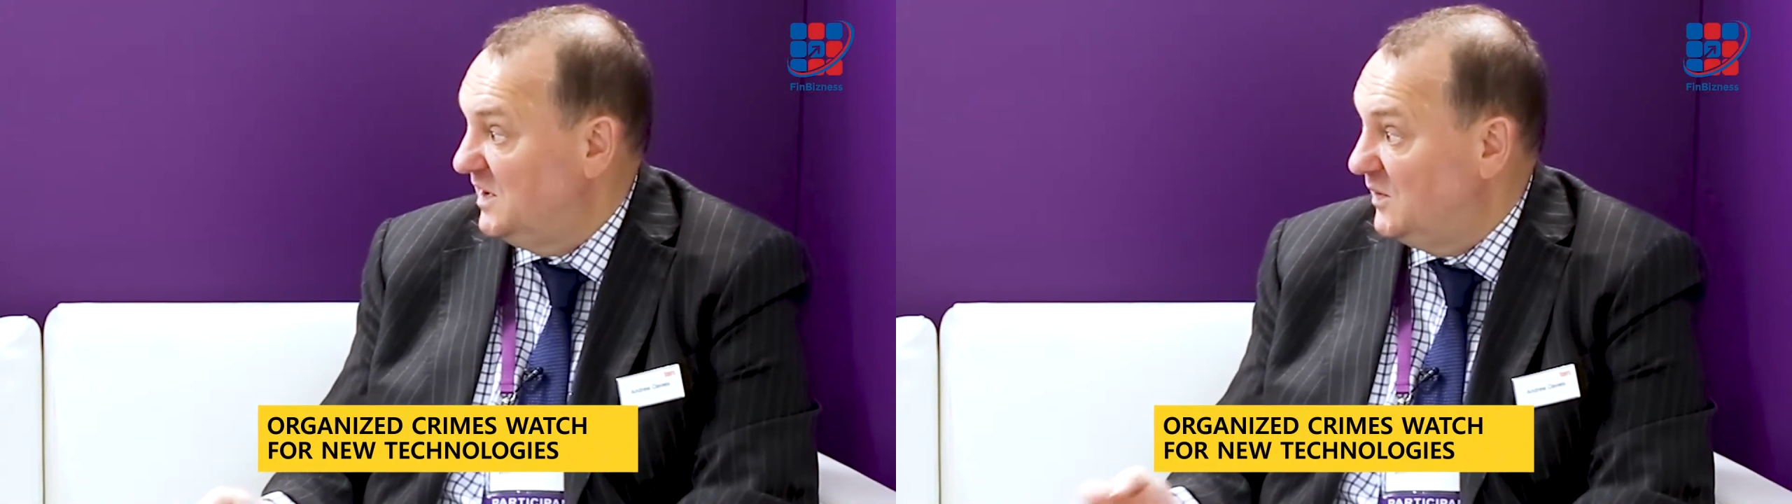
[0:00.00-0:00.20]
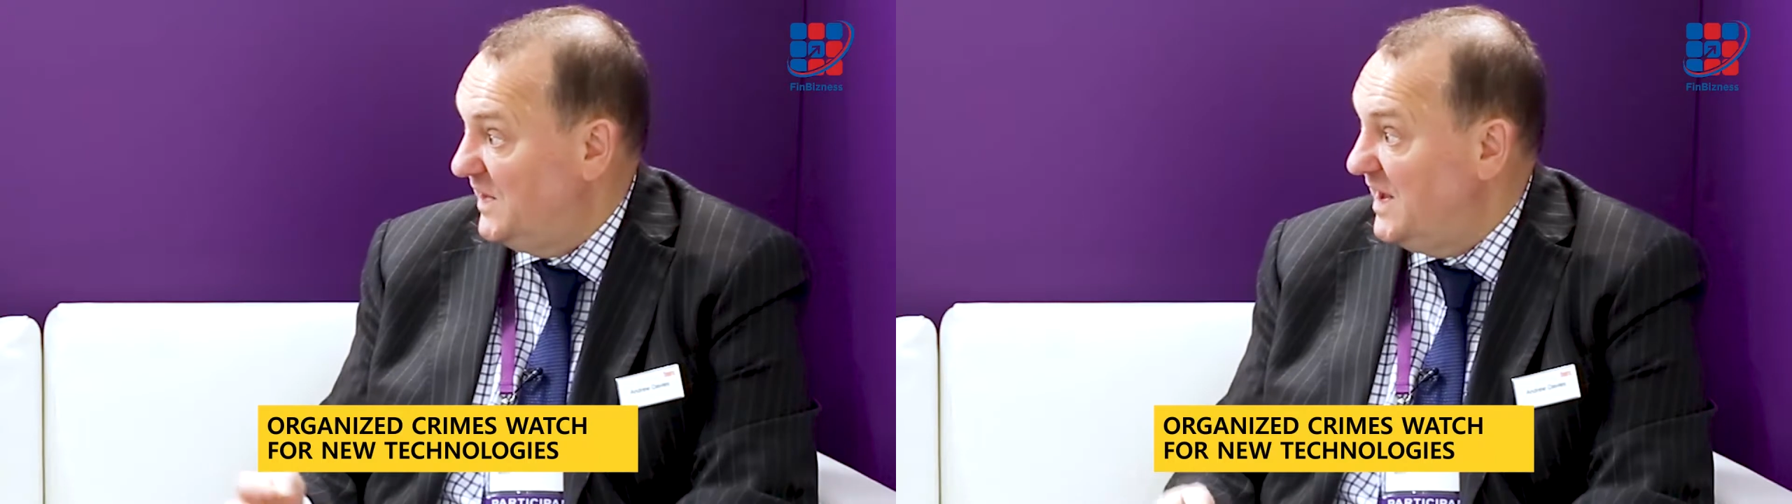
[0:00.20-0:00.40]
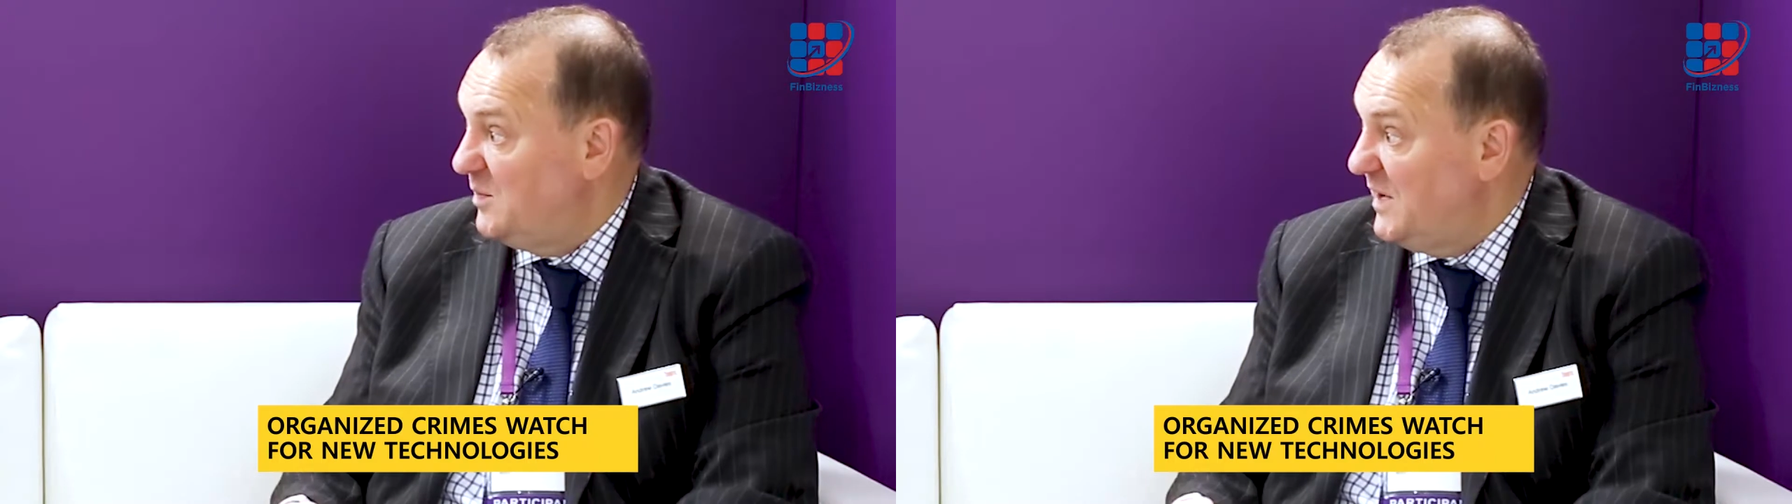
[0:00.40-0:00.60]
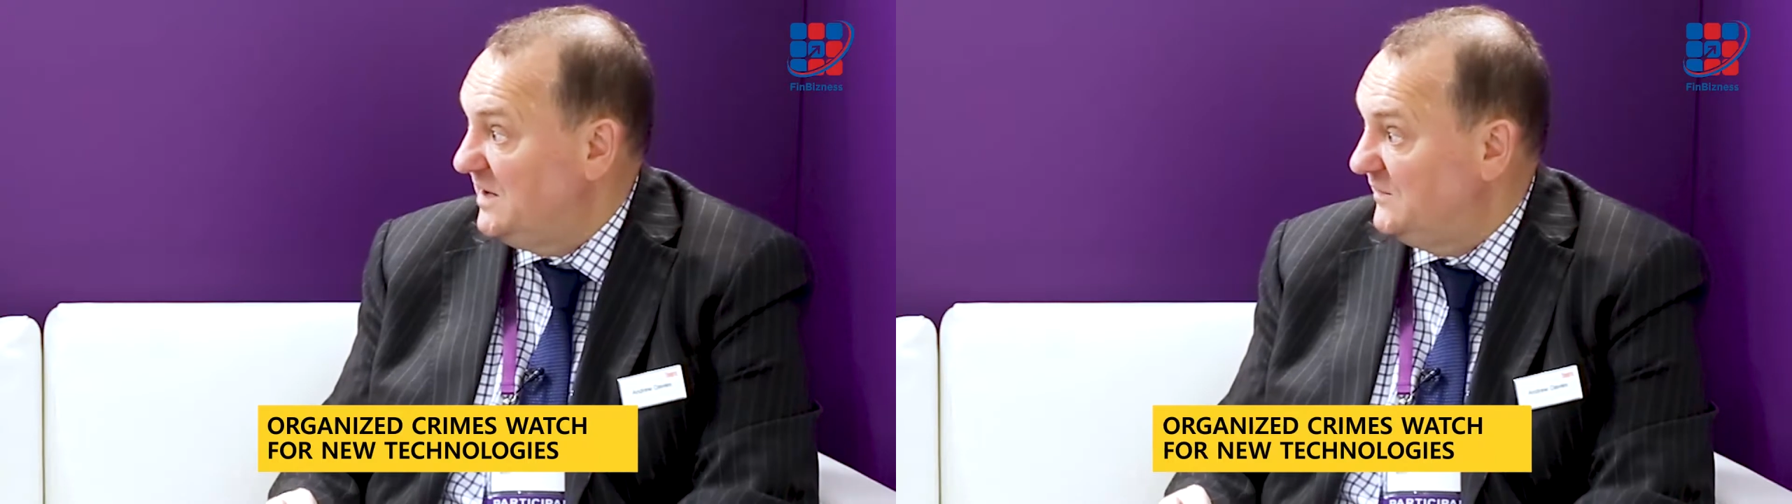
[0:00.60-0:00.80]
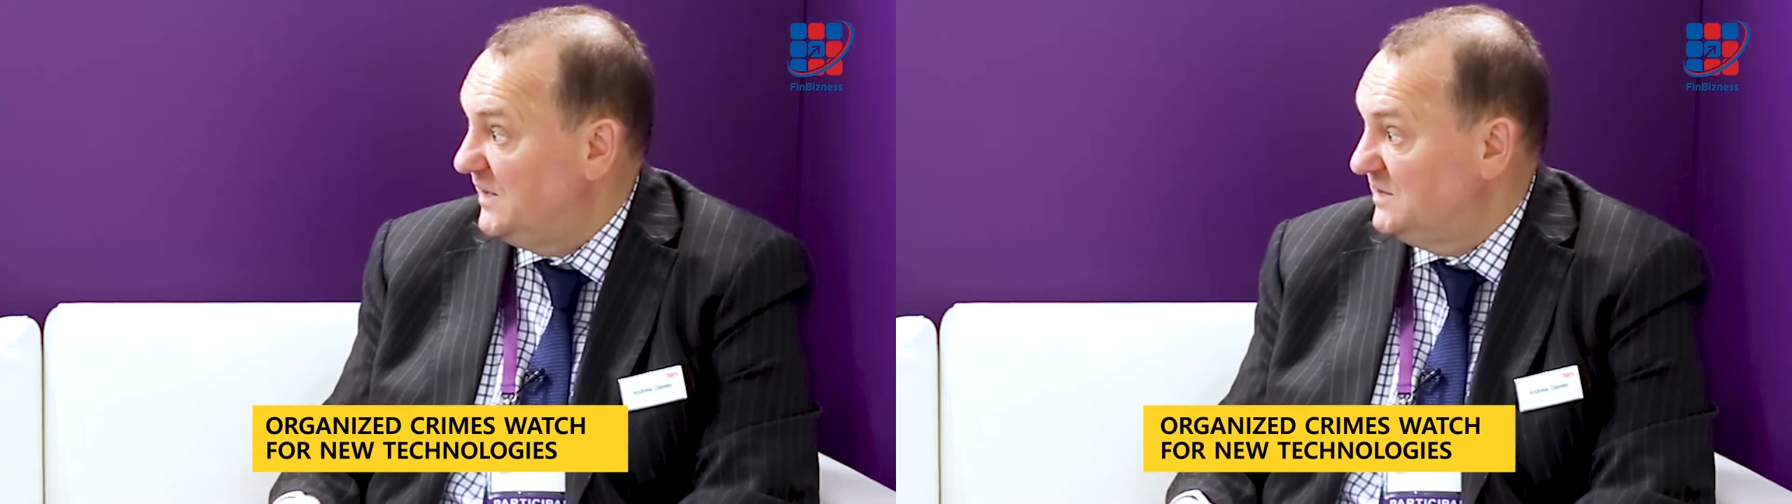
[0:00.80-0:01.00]
their
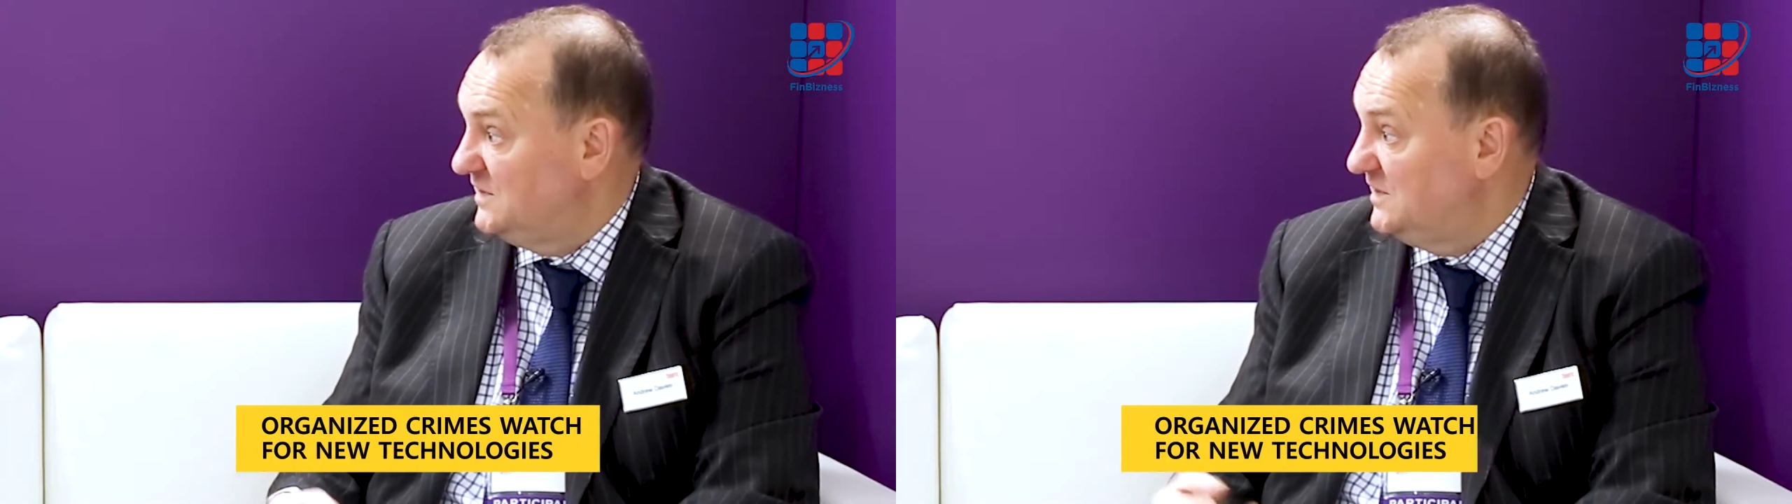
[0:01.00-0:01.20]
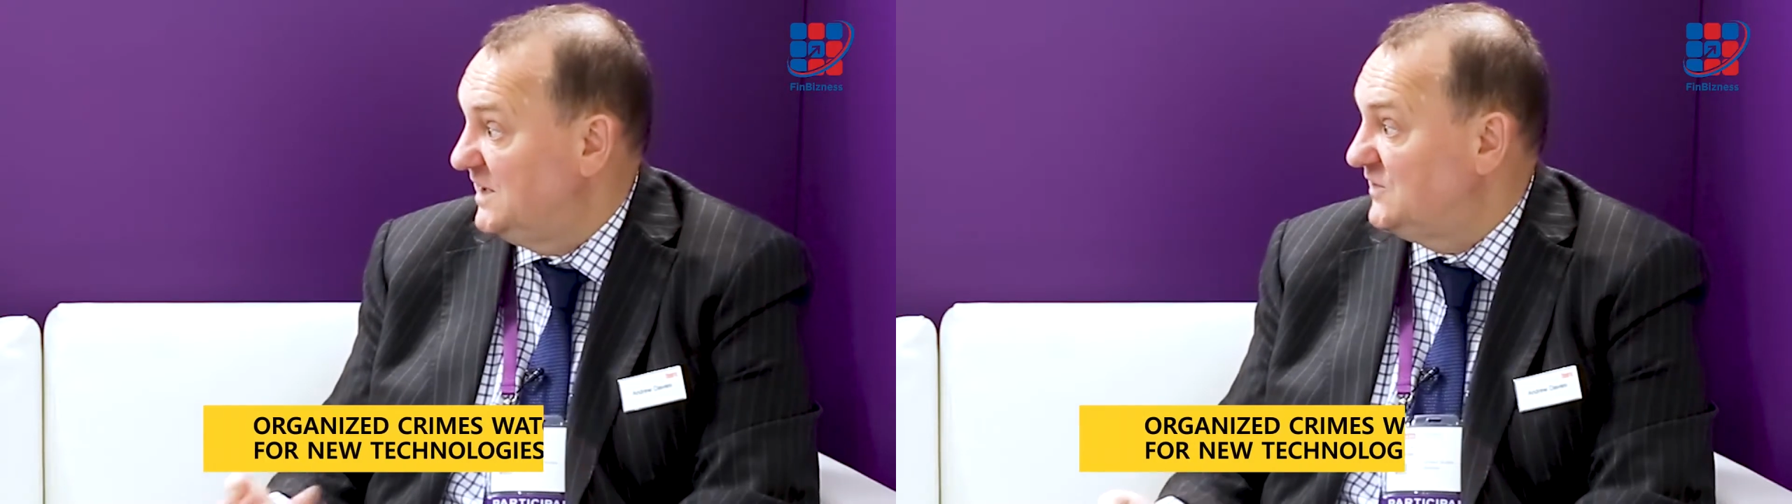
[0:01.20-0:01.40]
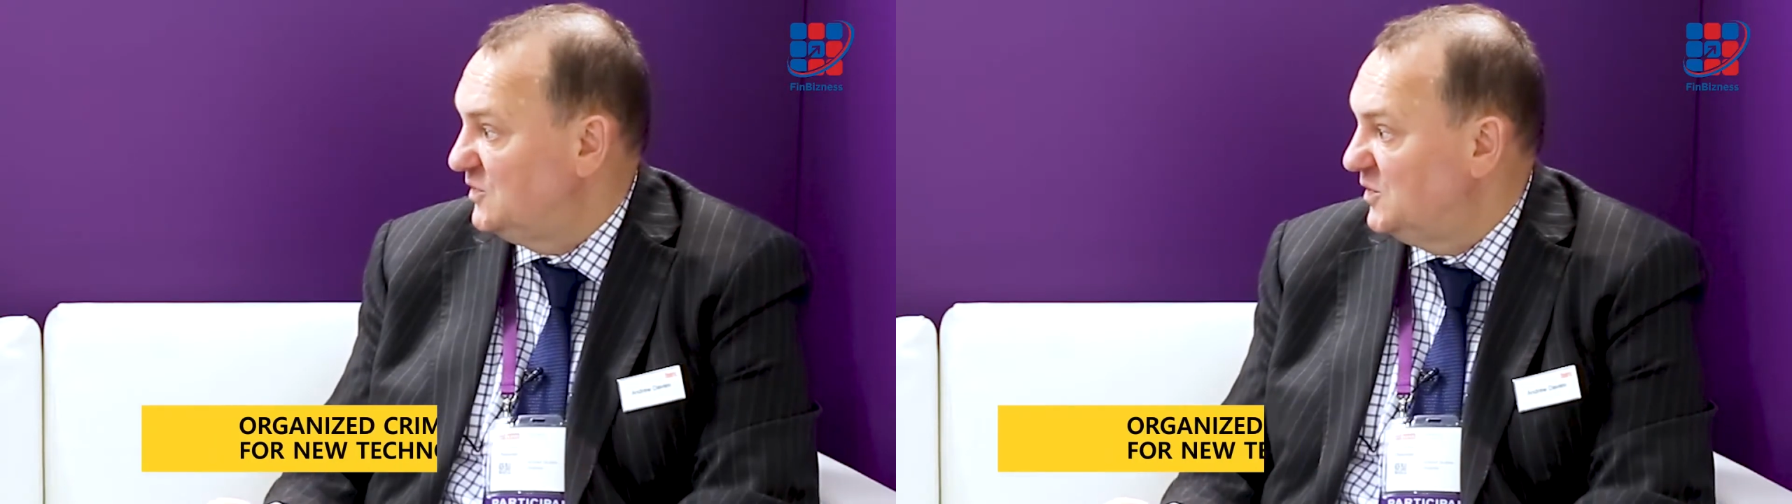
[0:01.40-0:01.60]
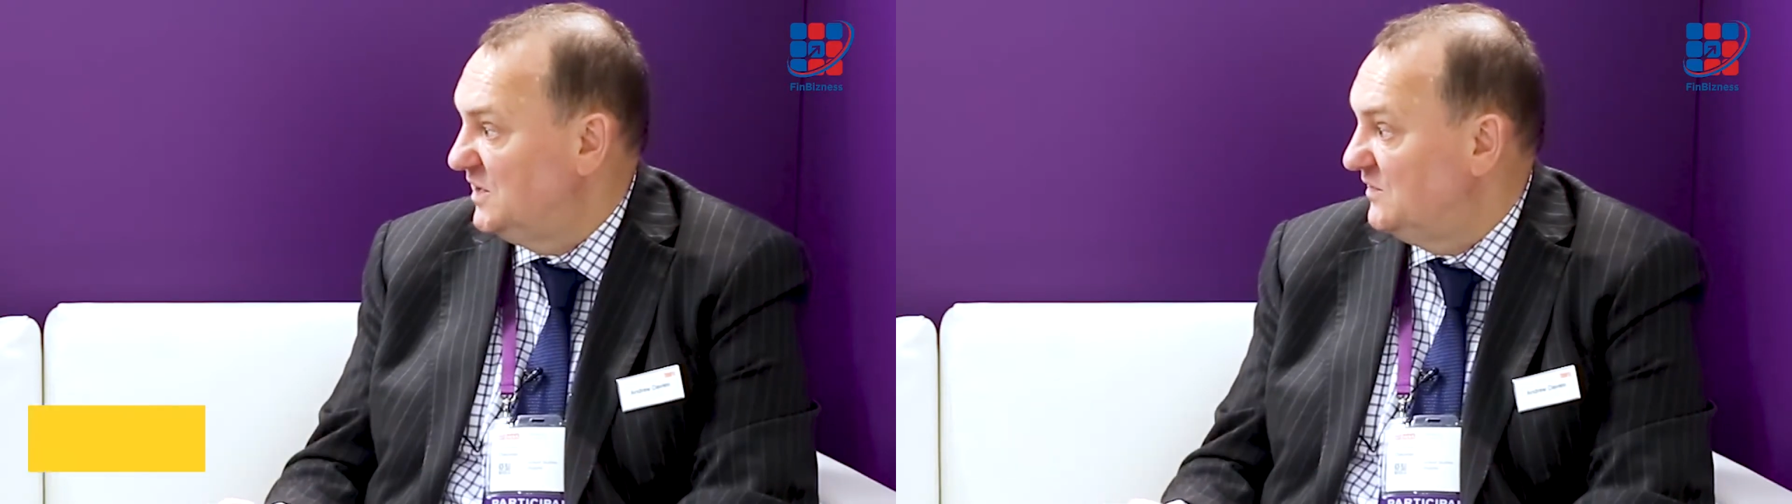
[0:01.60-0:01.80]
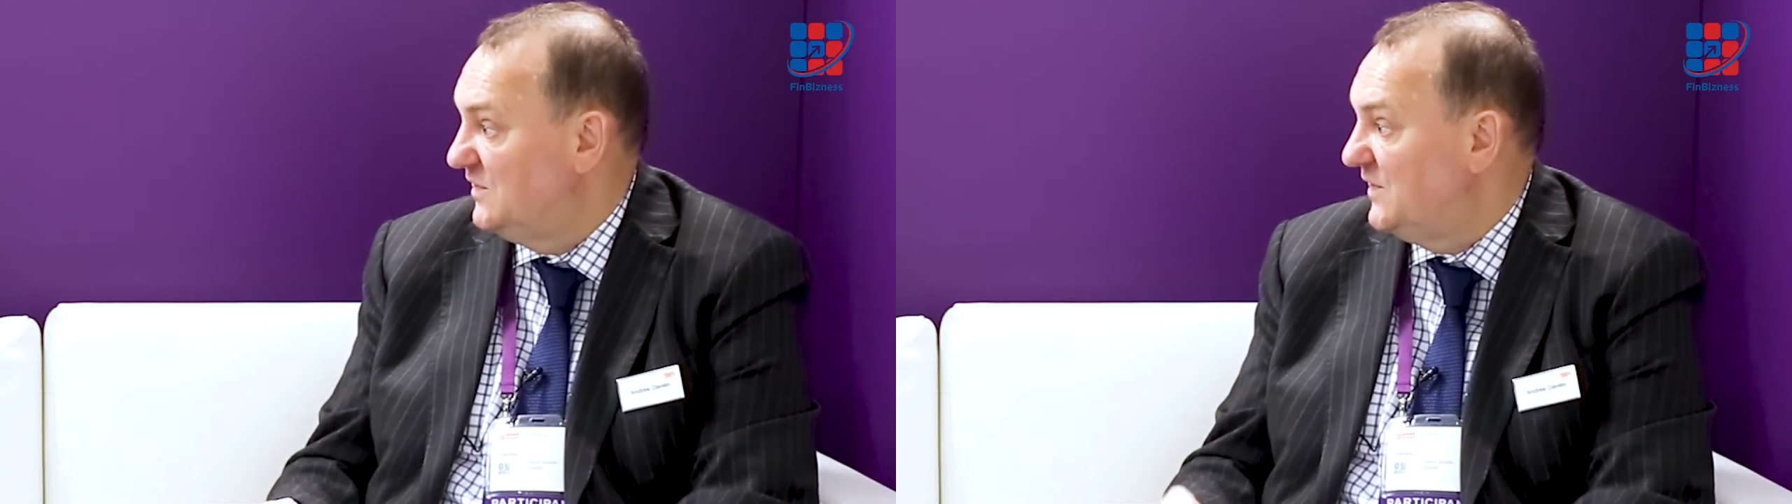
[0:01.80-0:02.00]
benefit and to the detriment of